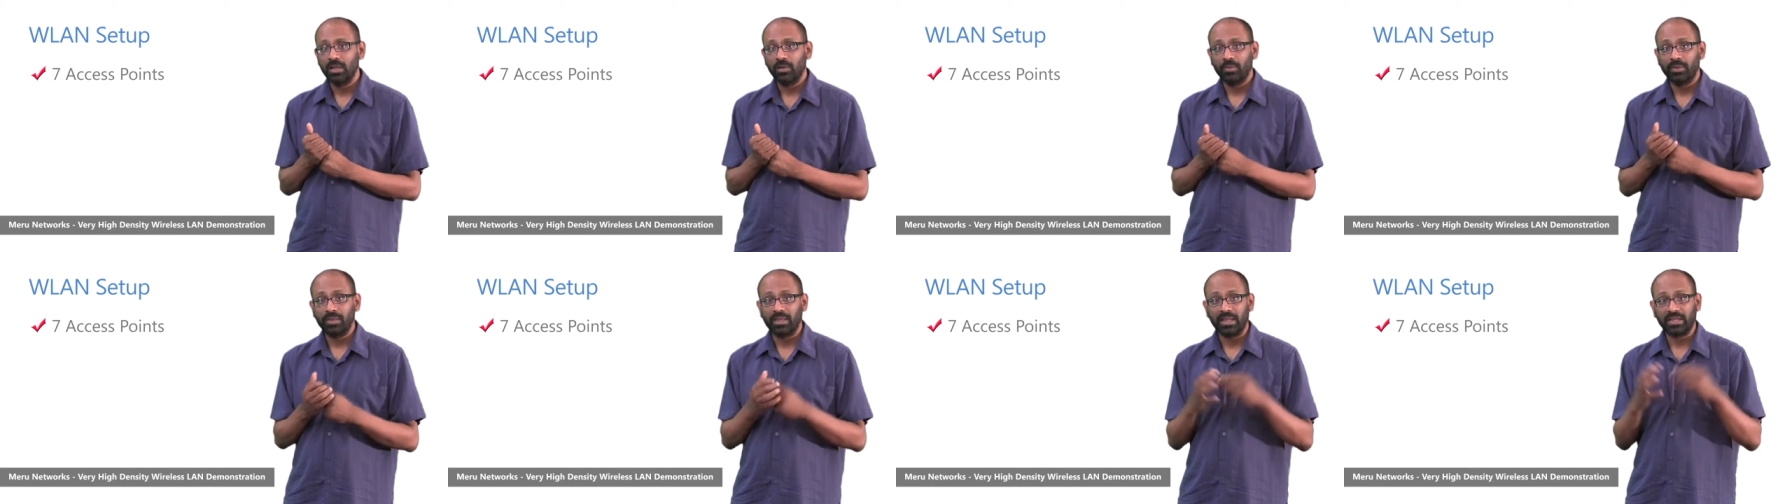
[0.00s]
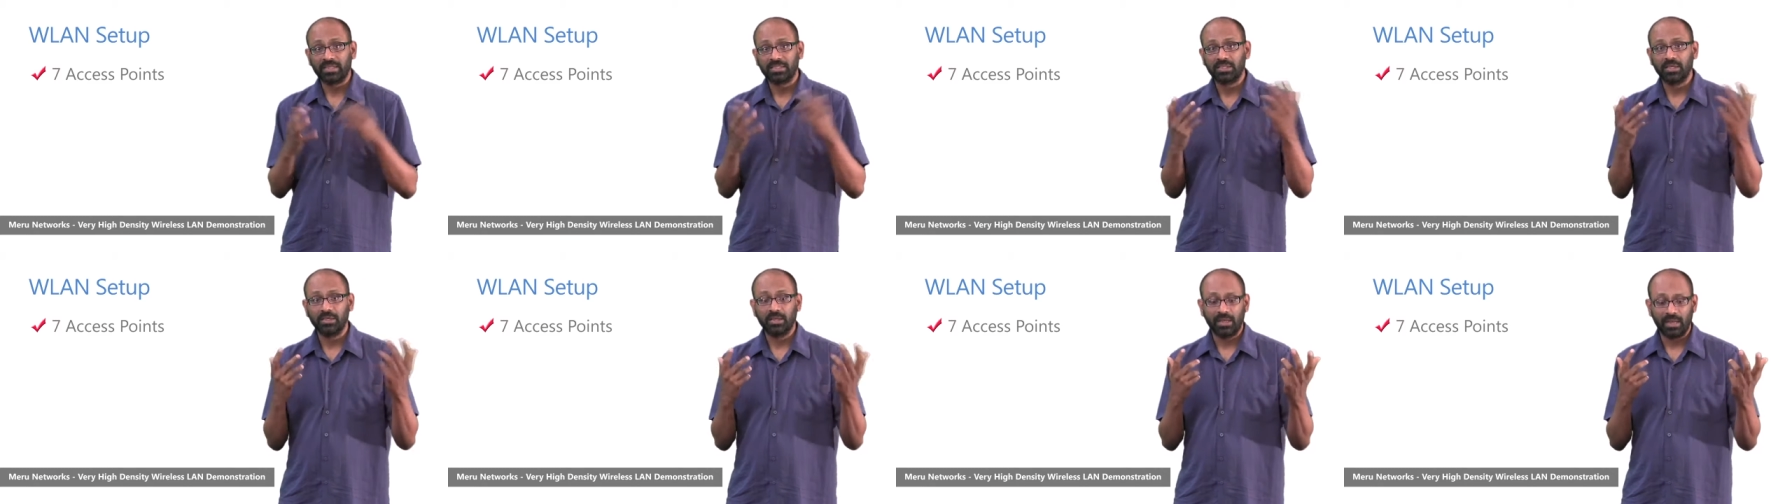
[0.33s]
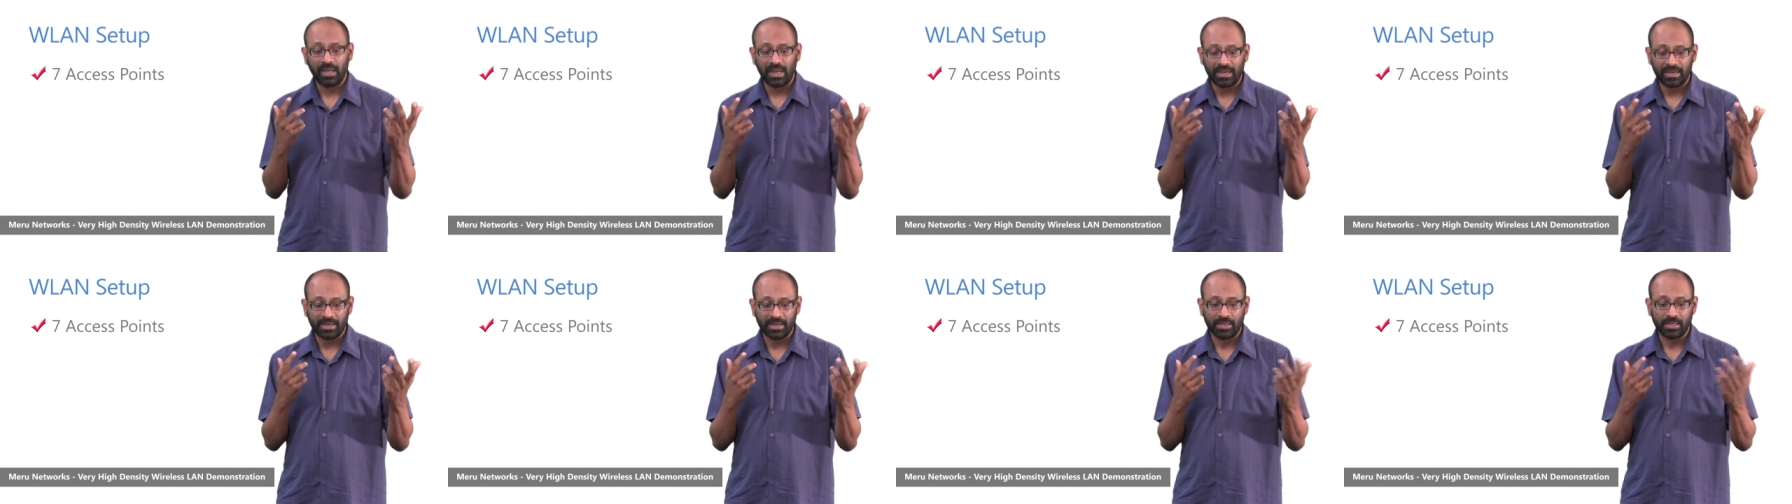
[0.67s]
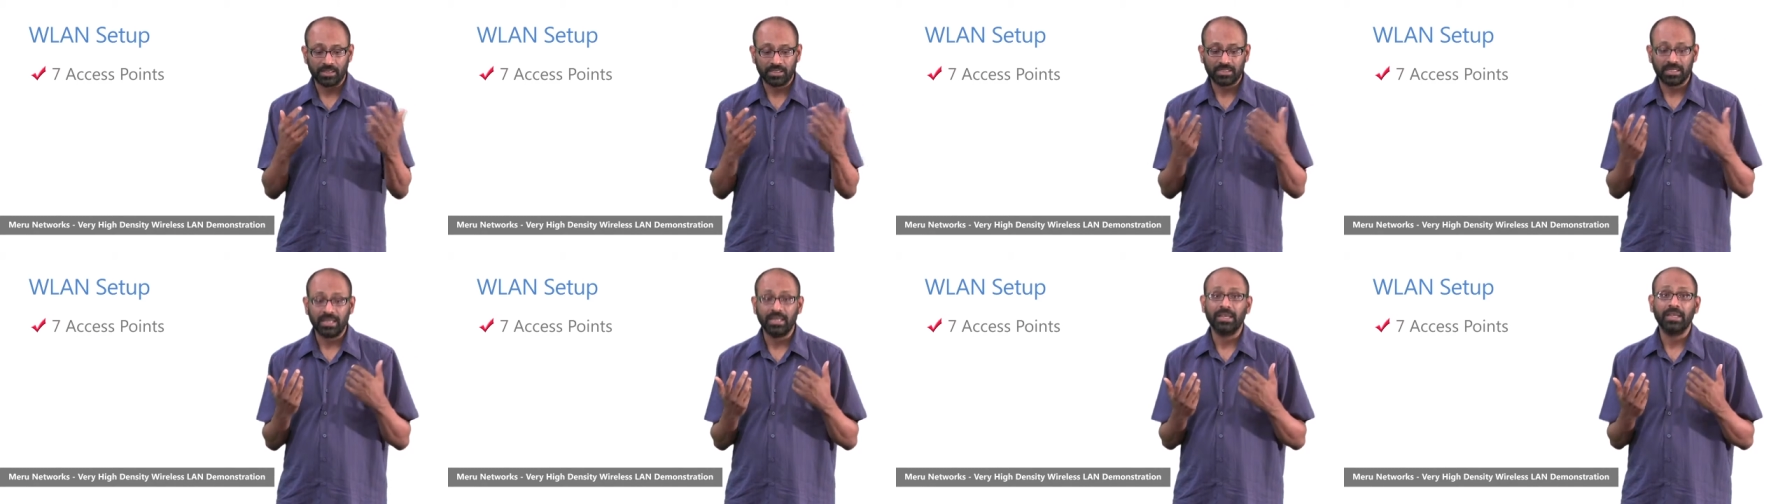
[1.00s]
with external
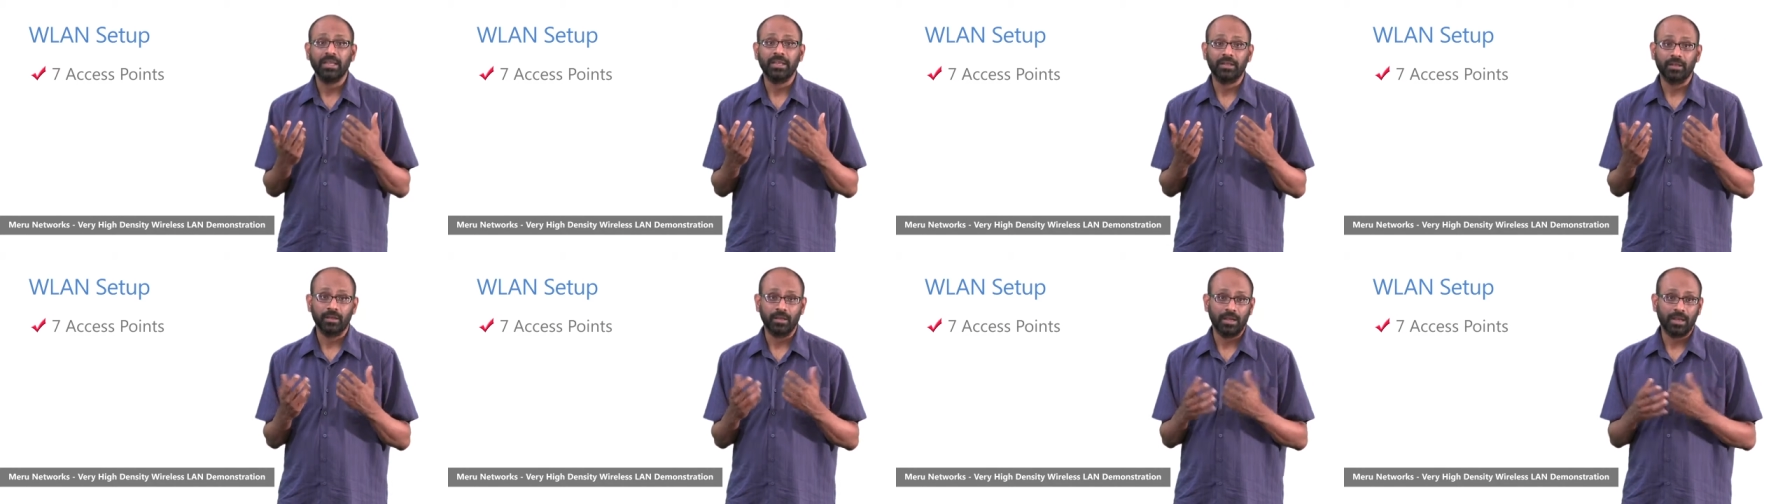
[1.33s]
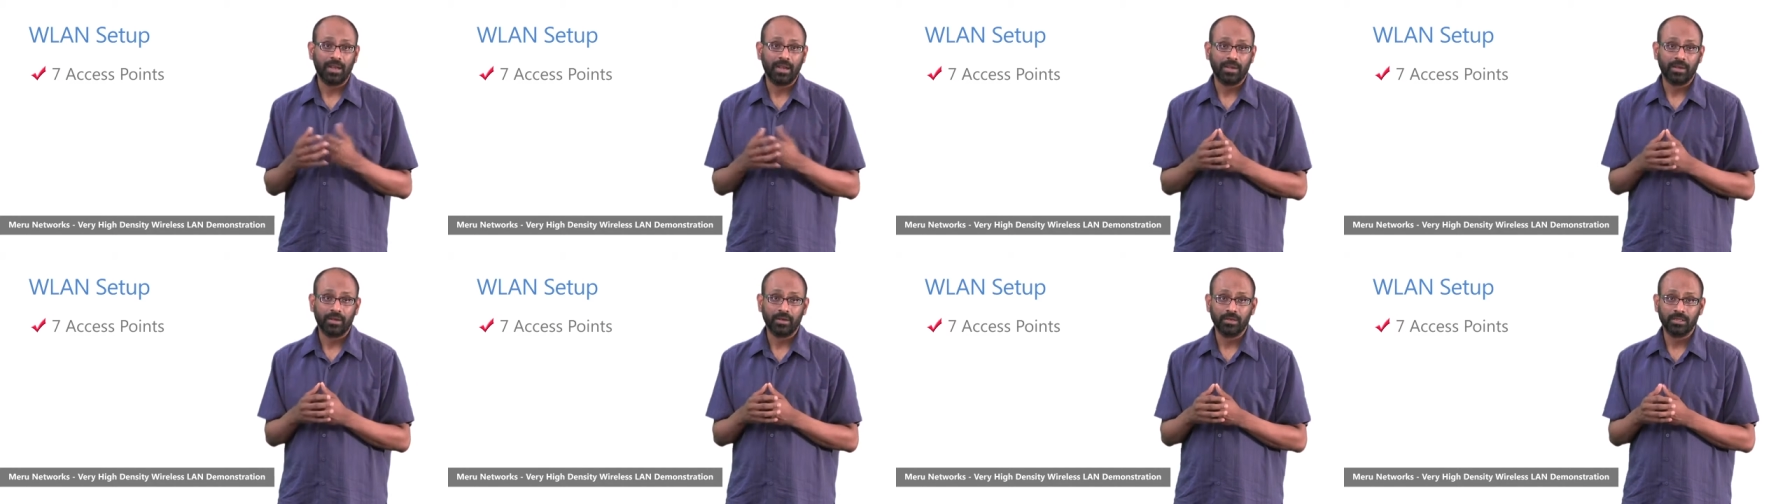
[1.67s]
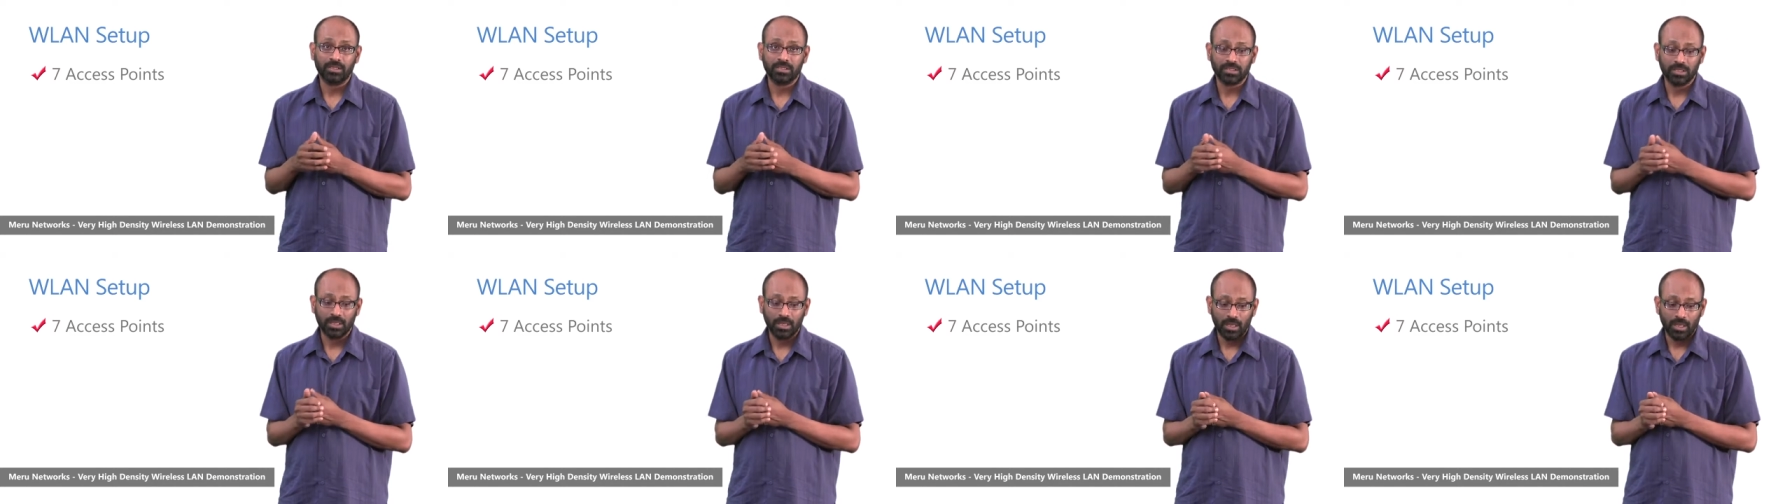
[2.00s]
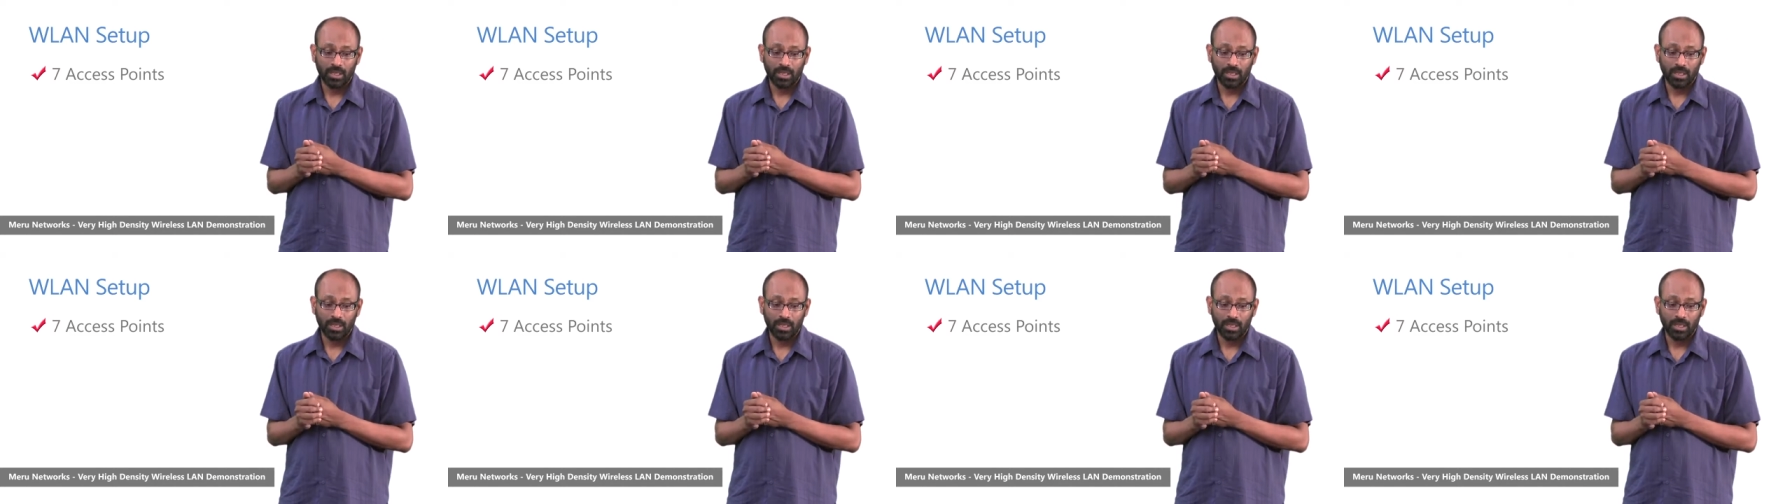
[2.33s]
antennas and internal antennas.